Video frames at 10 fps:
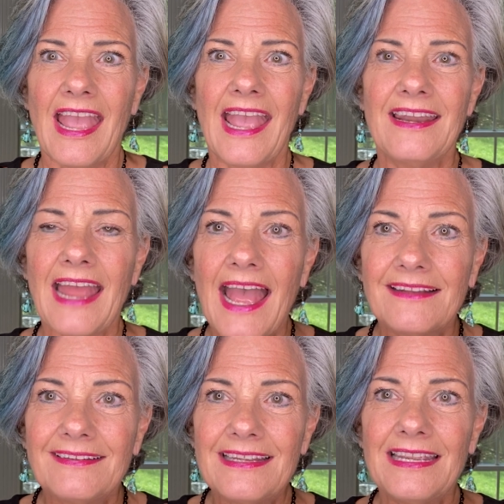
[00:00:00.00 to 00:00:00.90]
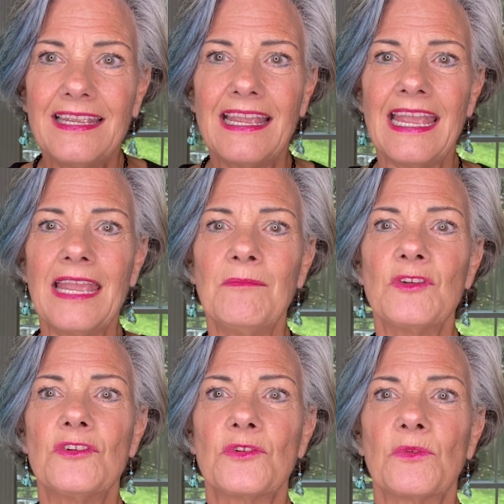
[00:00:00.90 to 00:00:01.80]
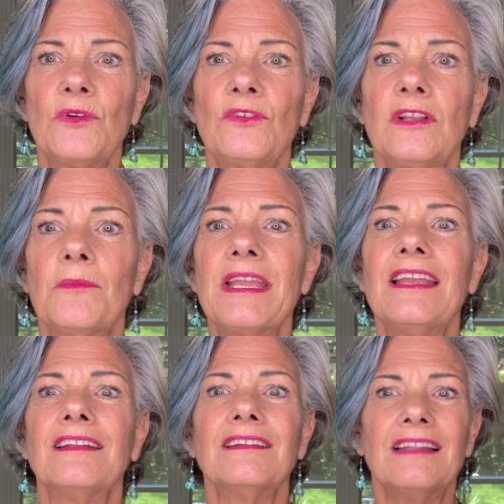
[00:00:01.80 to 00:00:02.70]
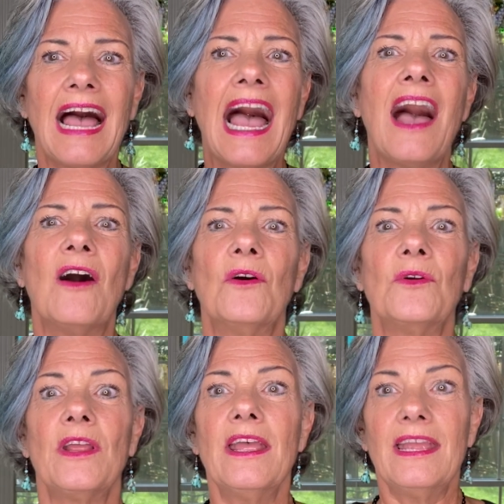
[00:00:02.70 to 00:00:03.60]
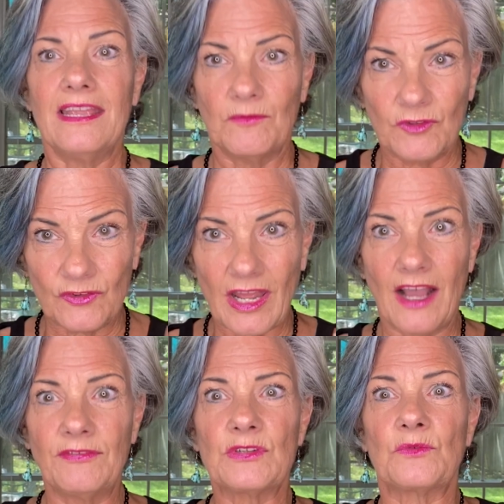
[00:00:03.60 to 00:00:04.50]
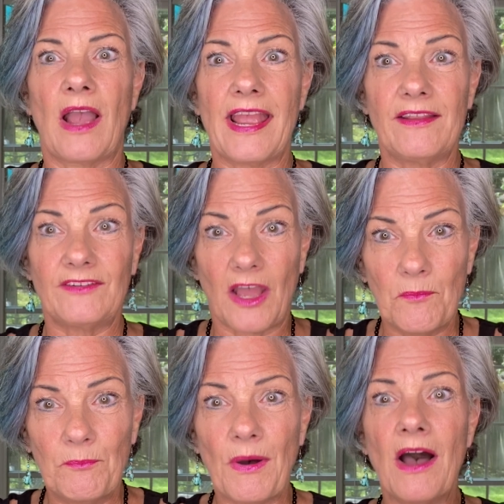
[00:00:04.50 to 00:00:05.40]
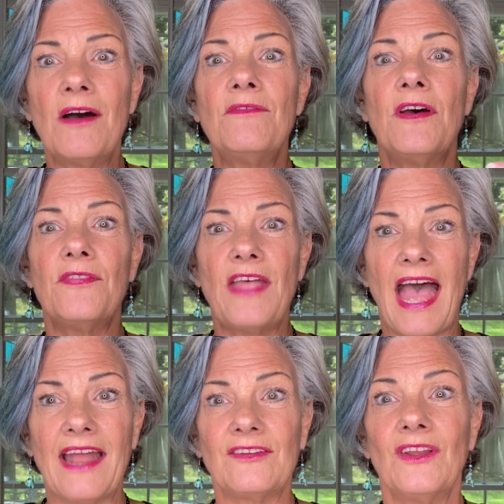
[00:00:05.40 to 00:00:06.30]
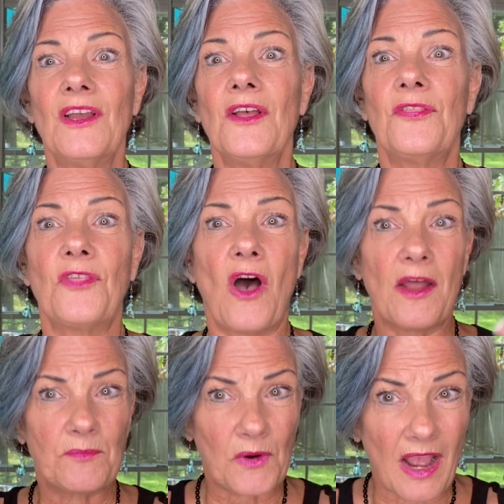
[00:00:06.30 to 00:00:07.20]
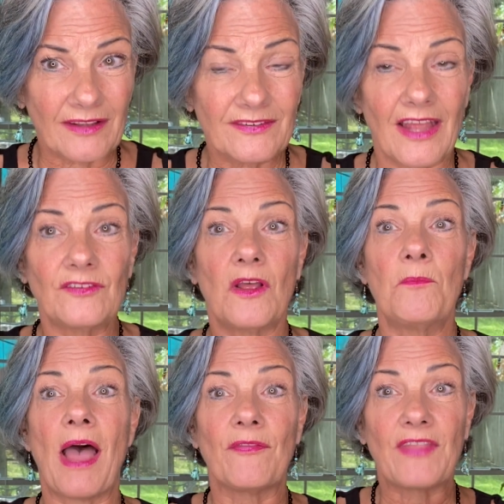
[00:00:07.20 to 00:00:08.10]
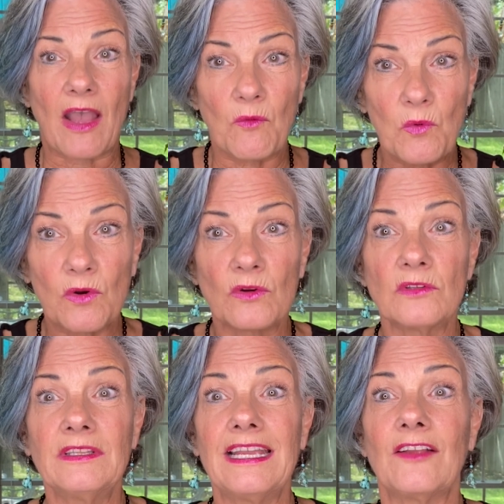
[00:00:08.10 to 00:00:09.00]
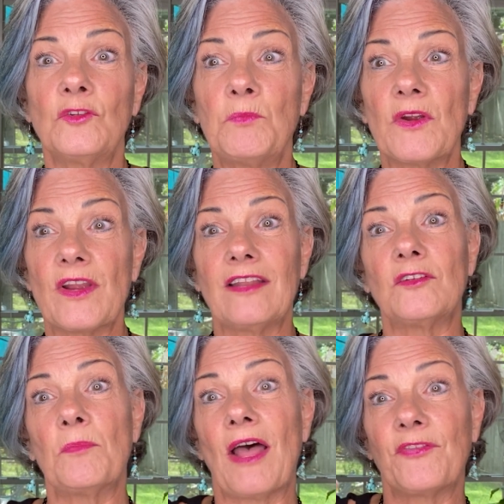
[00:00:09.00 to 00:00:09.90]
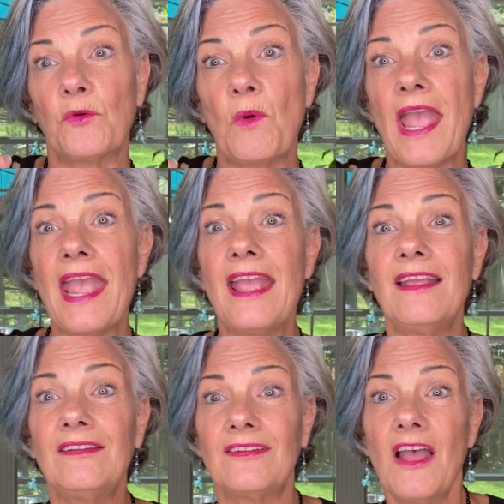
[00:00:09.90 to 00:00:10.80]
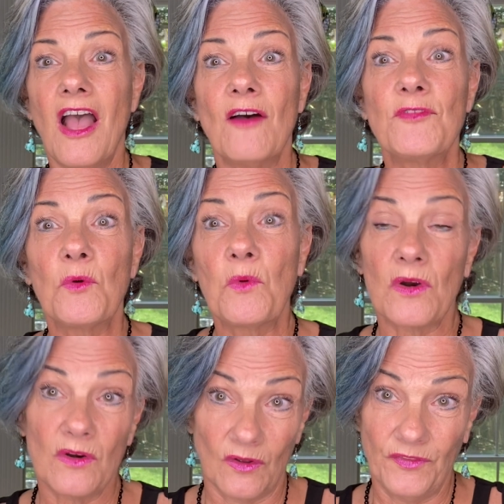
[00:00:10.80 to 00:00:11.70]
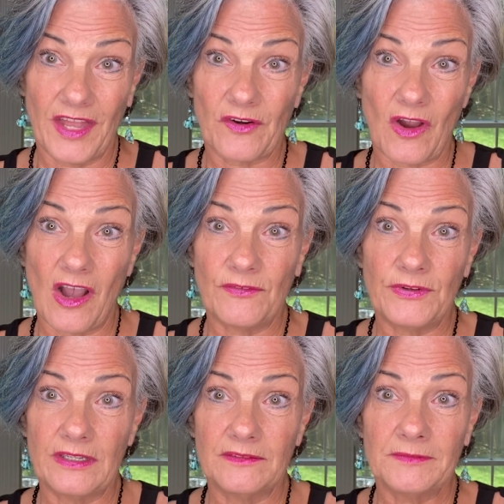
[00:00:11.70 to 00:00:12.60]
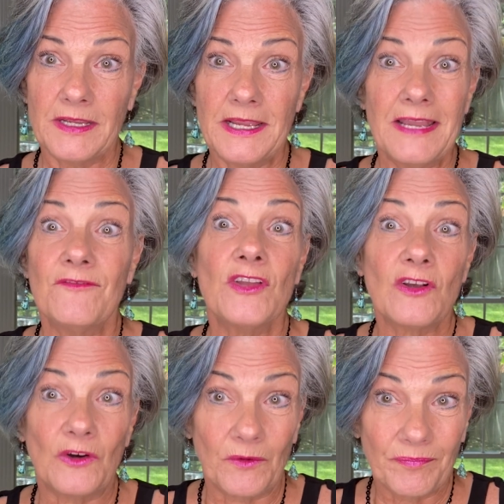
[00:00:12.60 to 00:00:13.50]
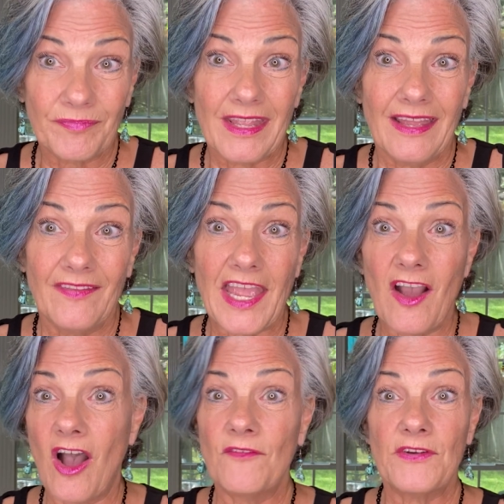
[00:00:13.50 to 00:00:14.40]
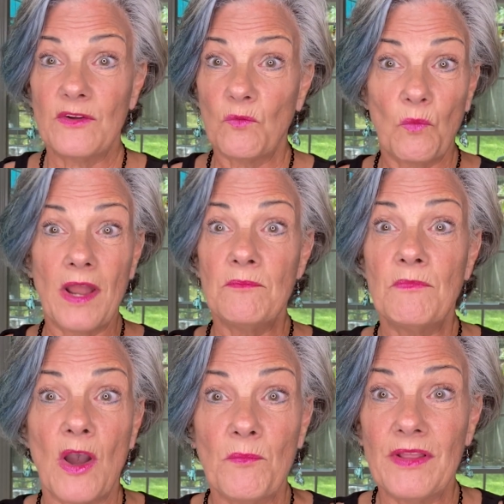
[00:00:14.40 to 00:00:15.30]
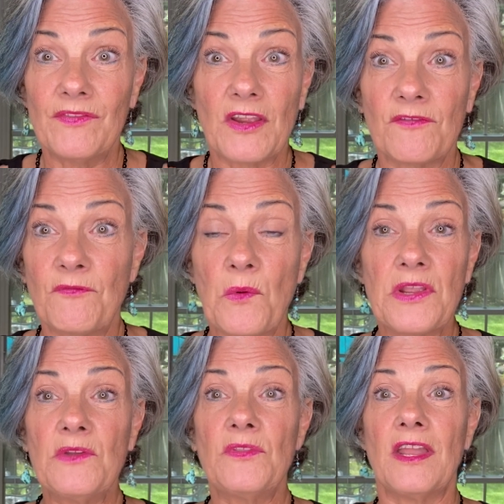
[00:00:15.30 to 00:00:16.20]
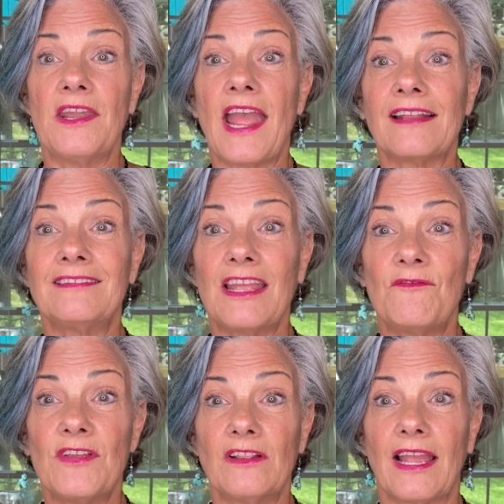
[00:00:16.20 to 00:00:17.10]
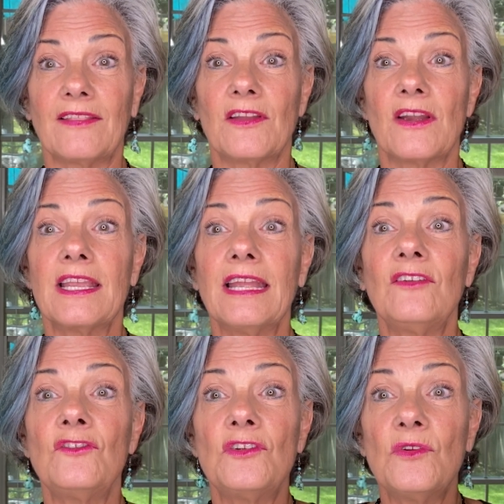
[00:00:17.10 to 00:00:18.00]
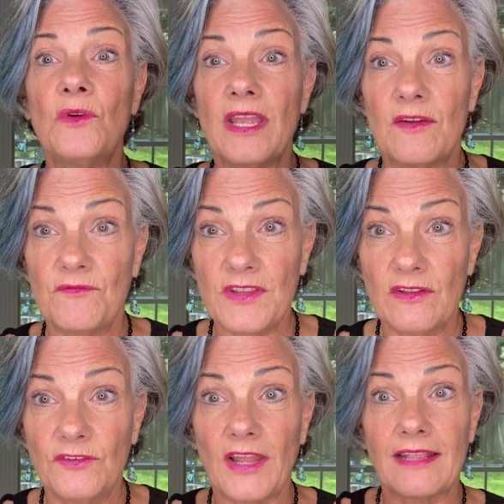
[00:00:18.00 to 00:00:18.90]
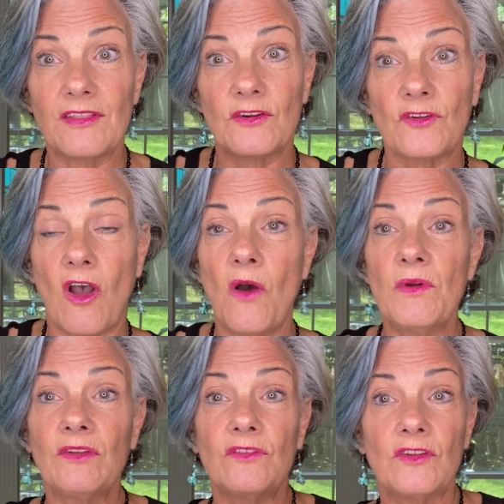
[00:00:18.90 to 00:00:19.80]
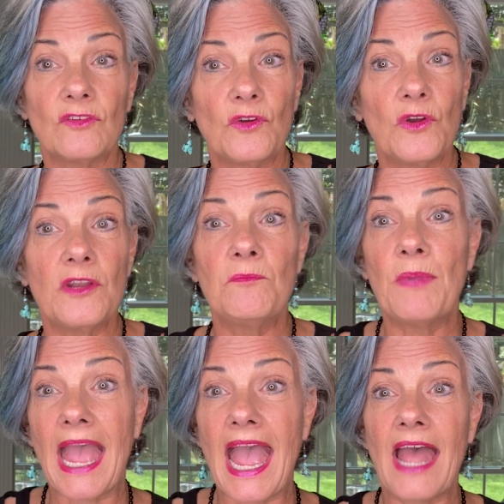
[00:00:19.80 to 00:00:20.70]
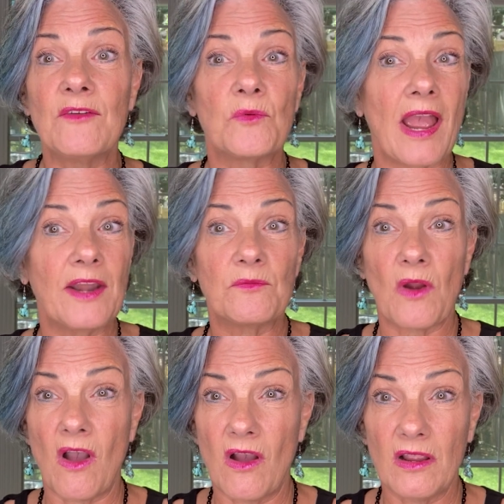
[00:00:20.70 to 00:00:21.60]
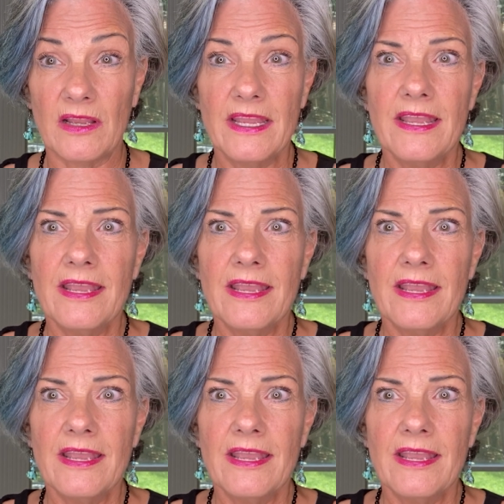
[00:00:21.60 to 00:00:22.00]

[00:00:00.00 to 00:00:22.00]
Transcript: And as he came to Jerusalem, he allowed himself to rise above that thought process about that worldly experience, about the ways of the world that are often fickle. They often, one moment they're for you, the next they feel like they're against you. It feels like there's always this good, bad, right, wrong.